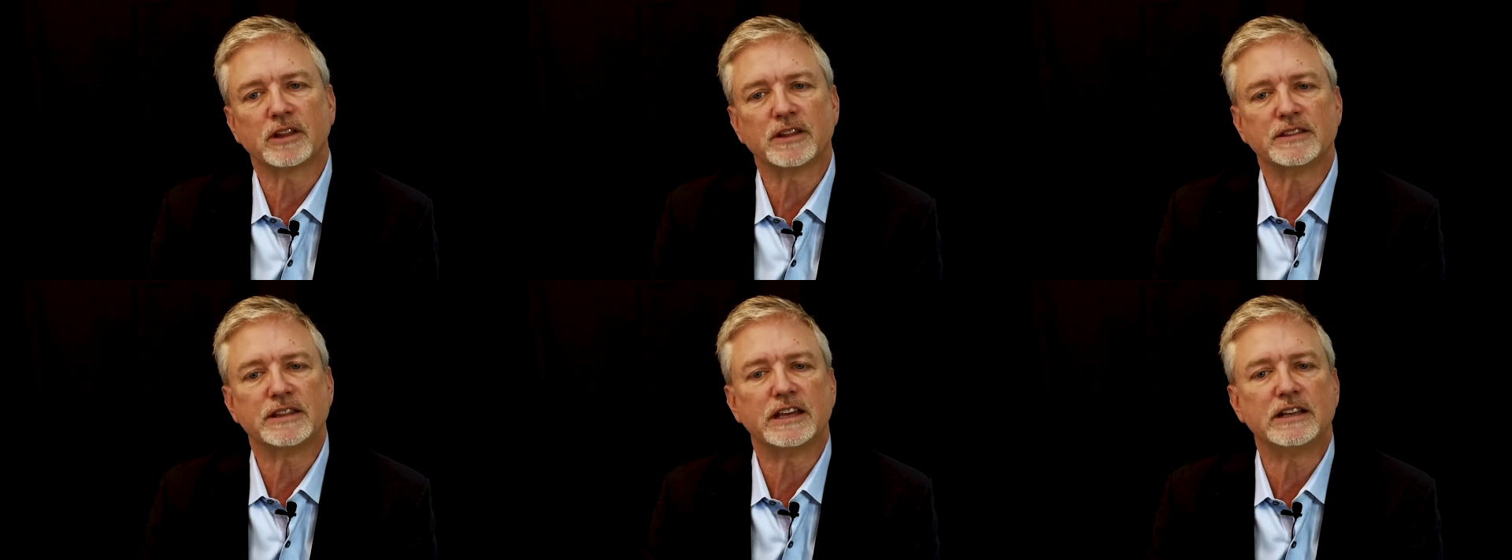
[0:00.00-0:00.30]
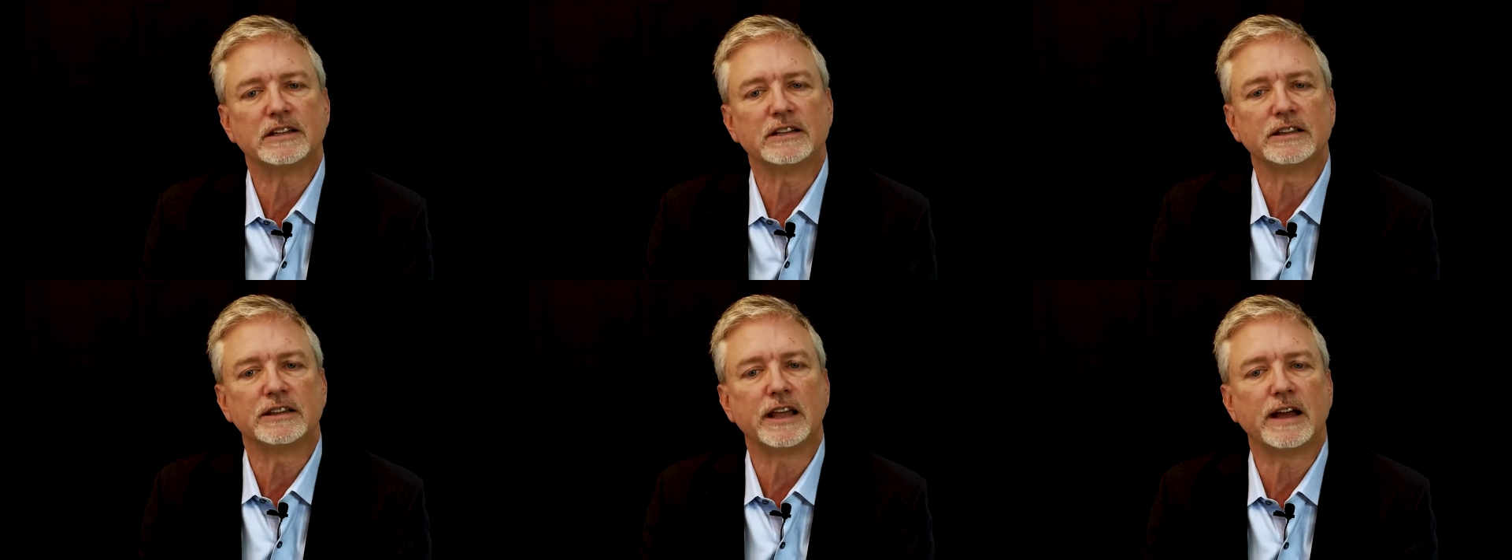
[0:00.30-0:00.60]

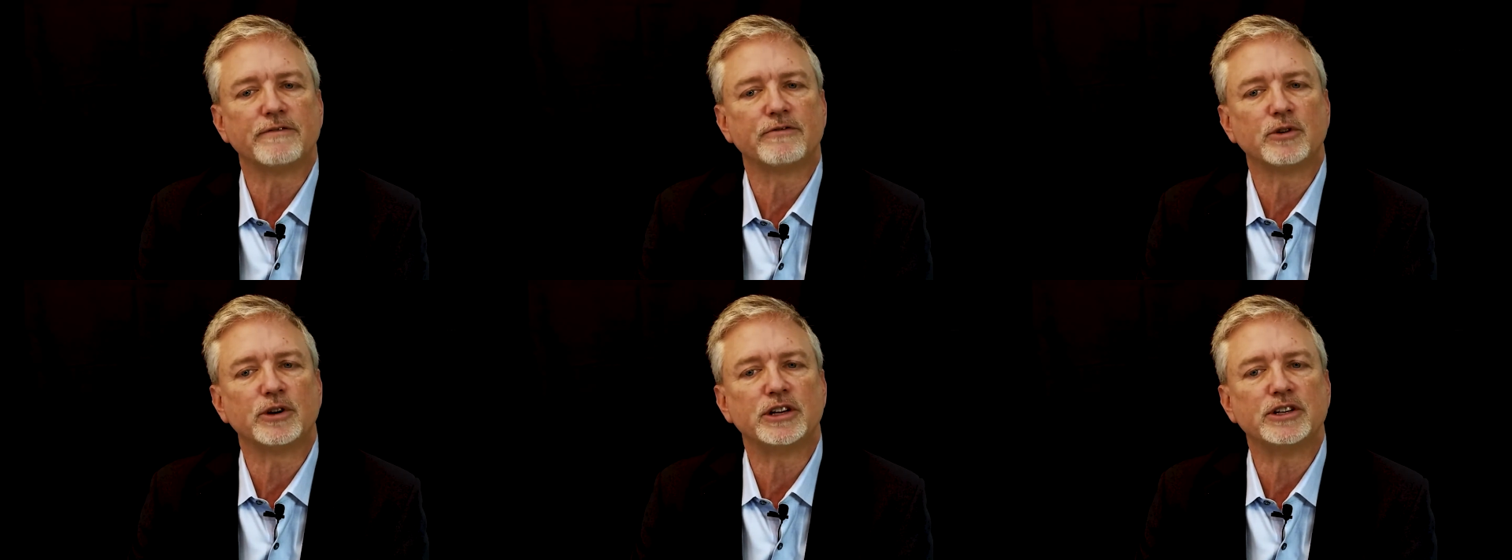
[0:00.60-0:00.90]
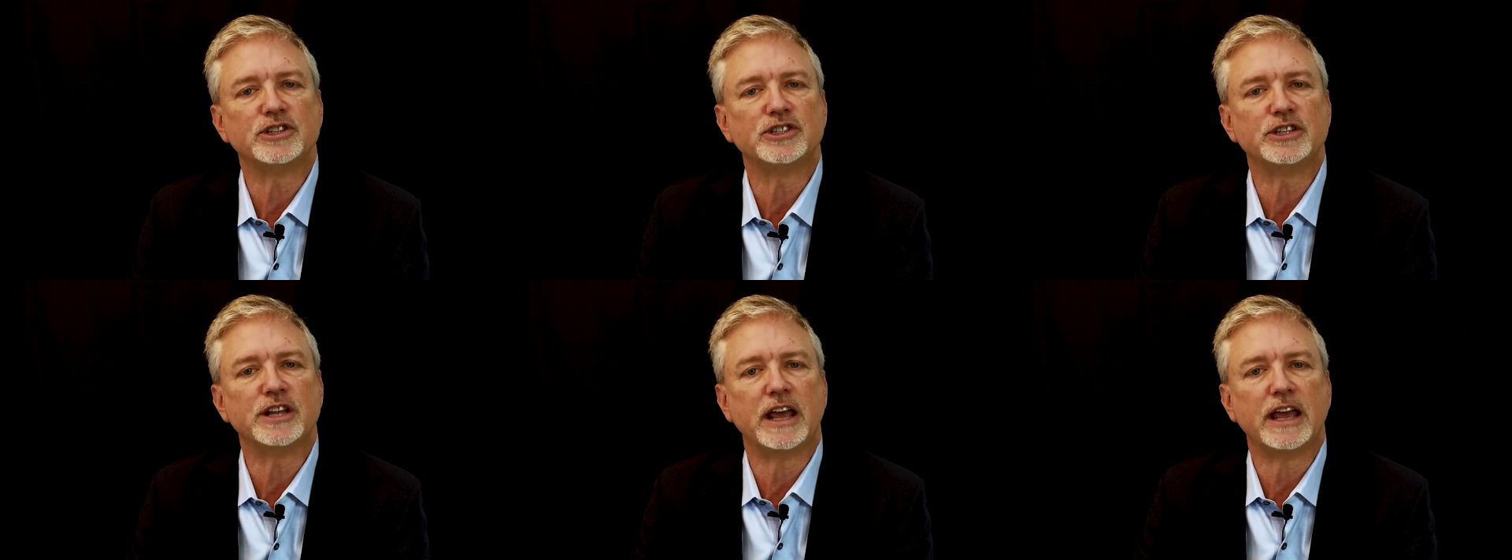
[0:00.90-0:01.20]
that
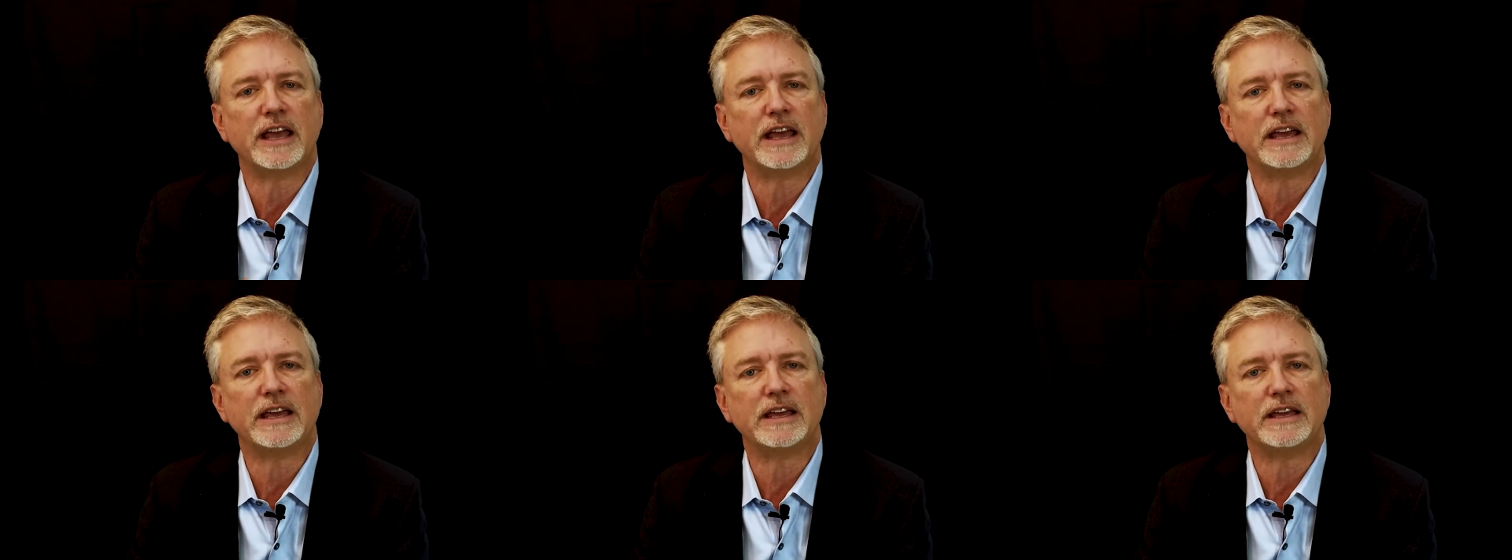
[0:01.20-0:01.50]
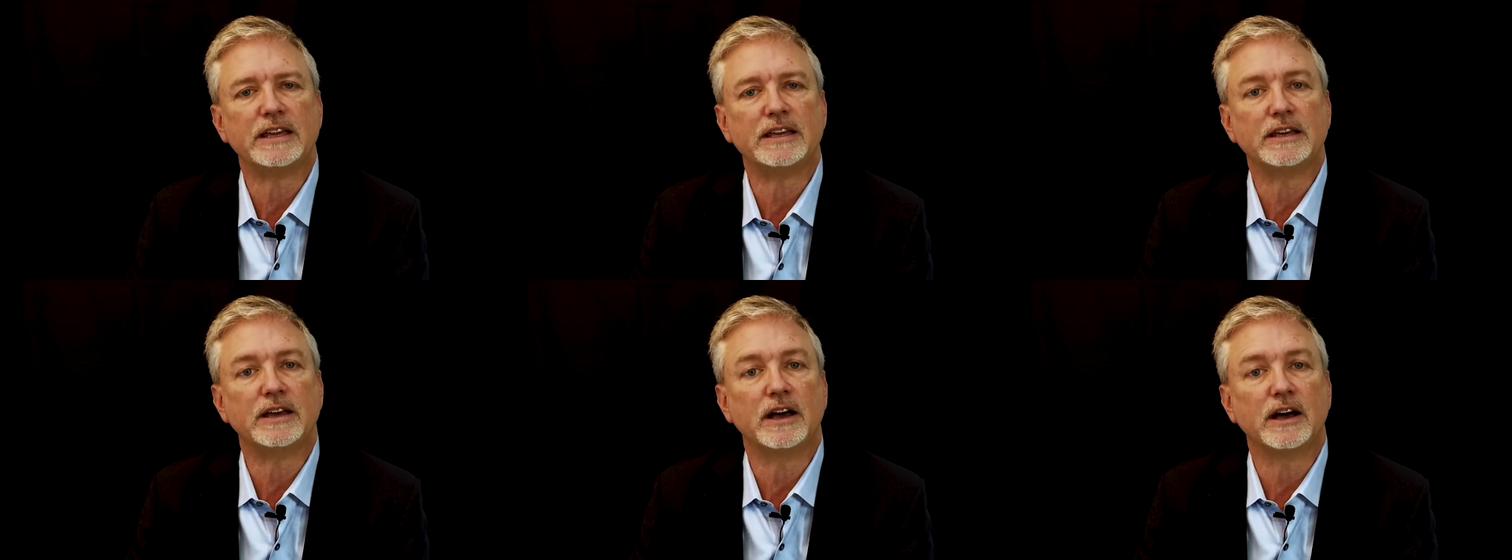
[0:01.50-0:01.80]
leveraged
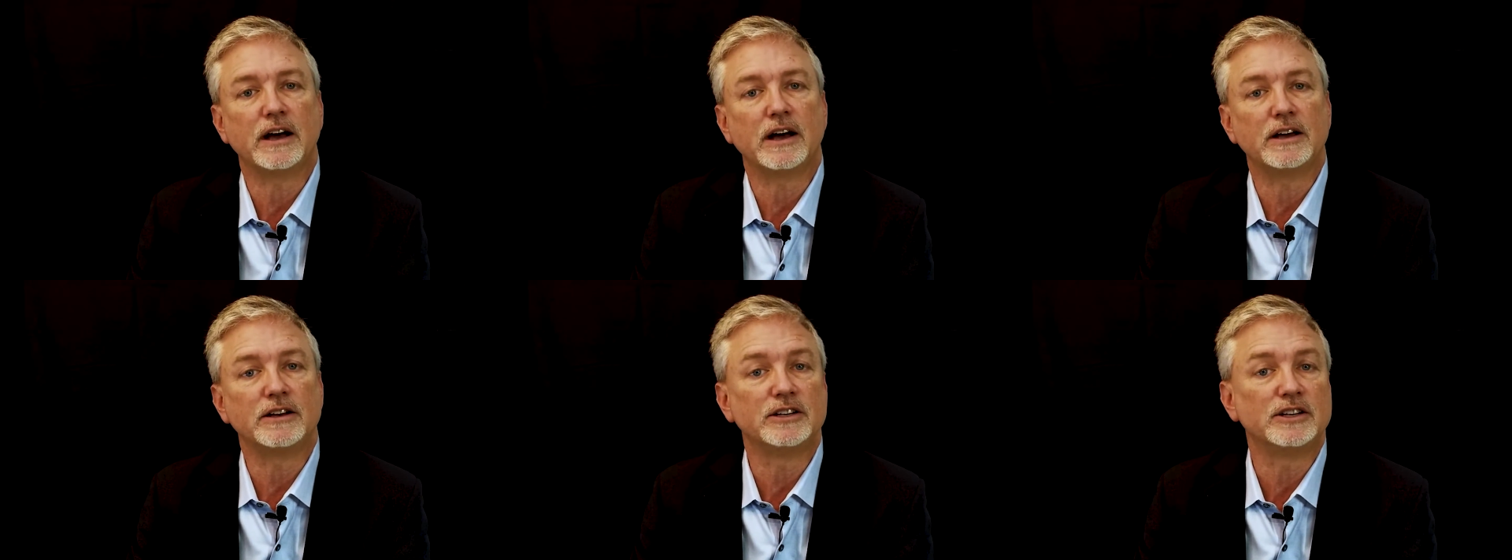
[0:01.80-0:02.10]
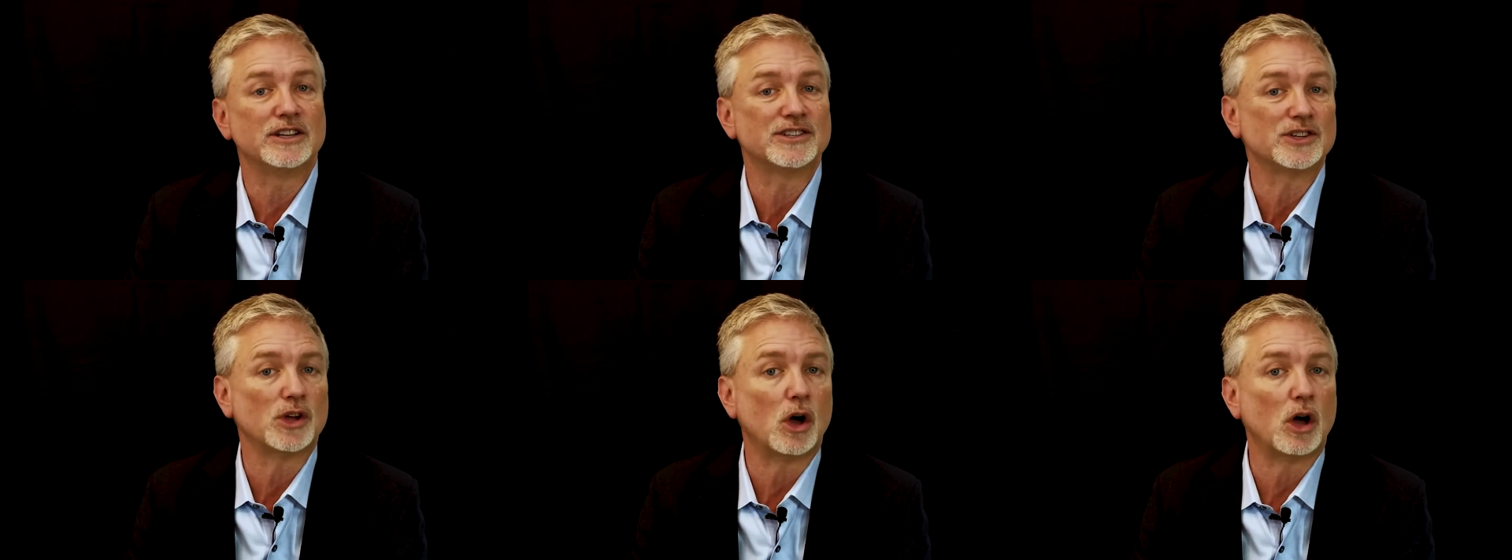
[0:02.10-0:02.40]
a
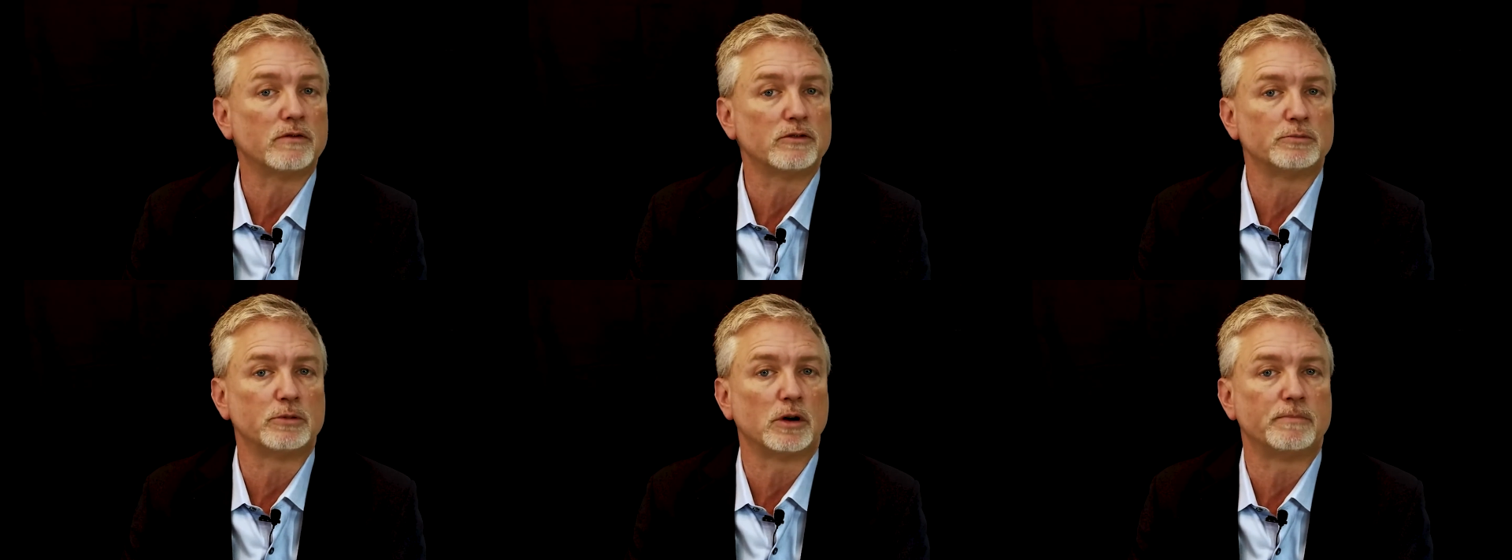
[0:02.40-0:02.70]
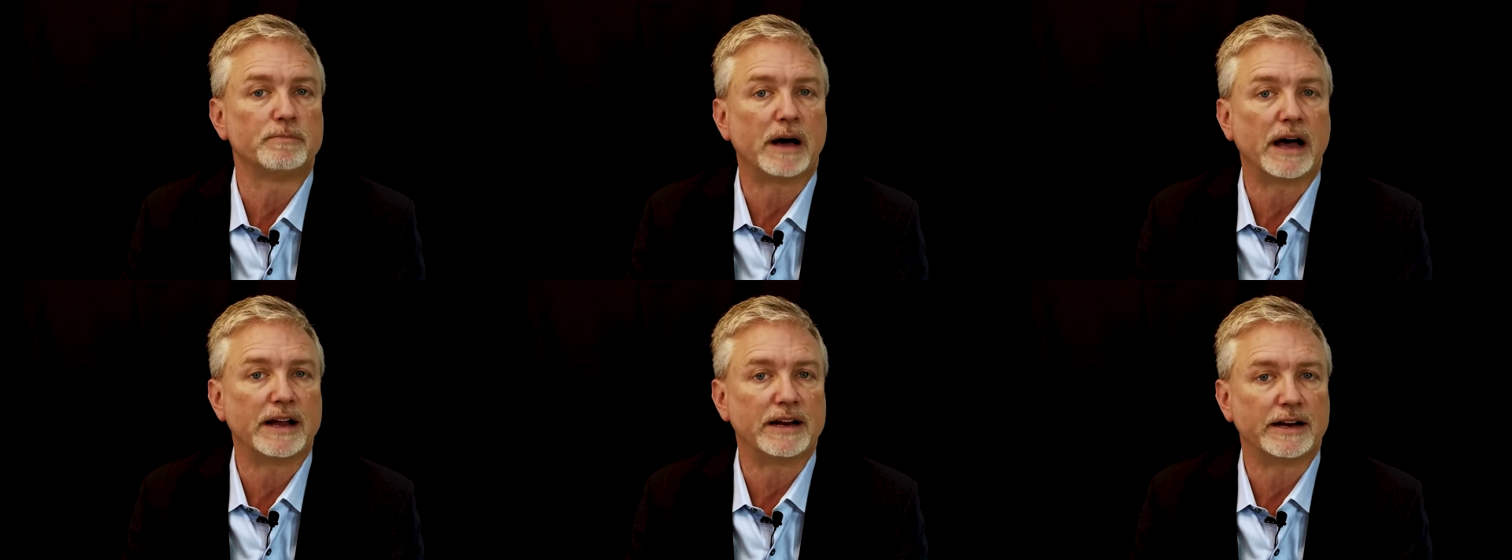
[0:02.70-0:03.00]

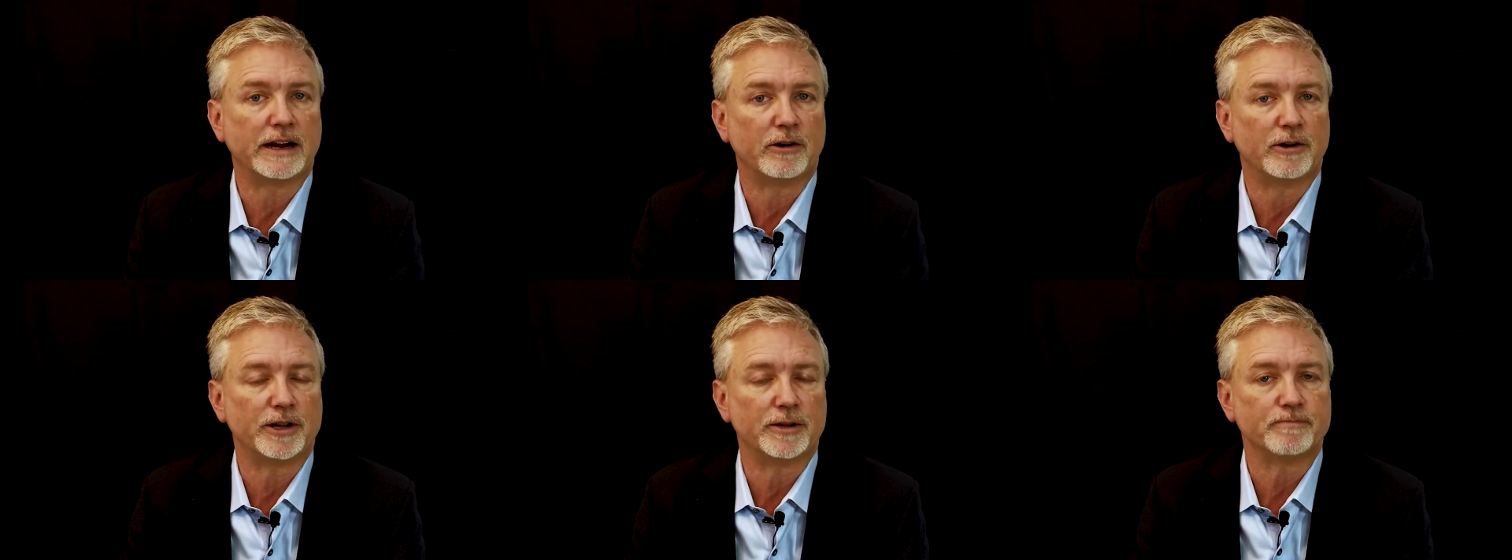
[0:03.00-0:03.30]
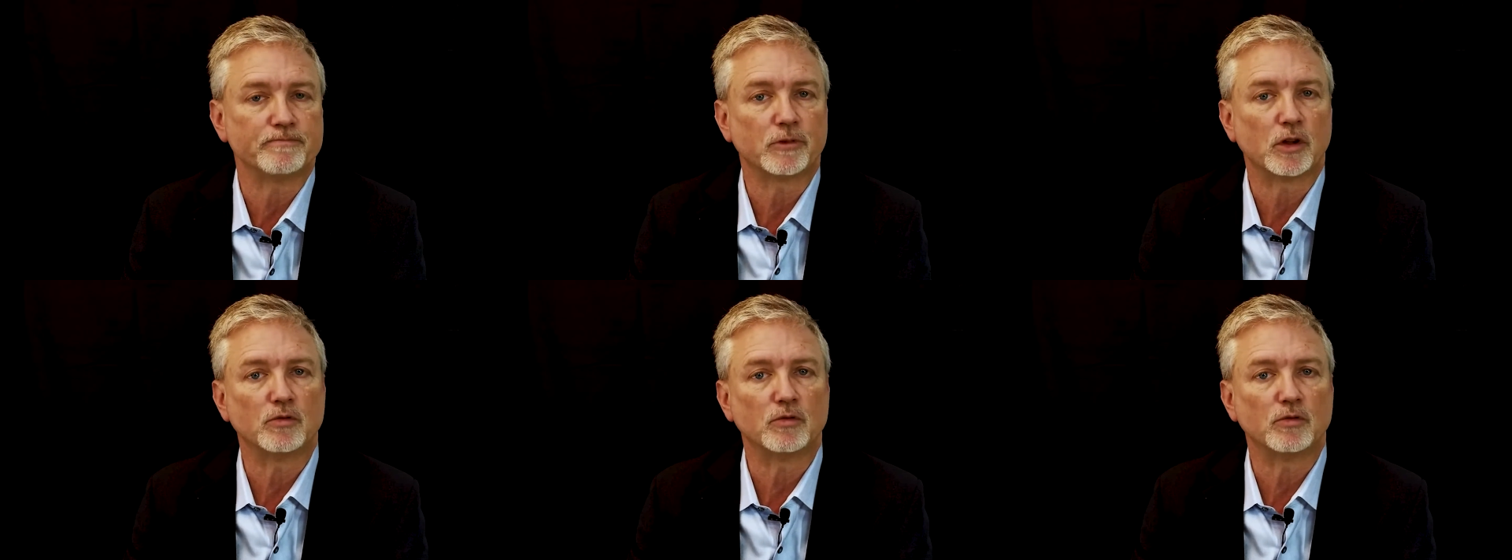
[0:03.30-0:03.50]
dissolvable binary.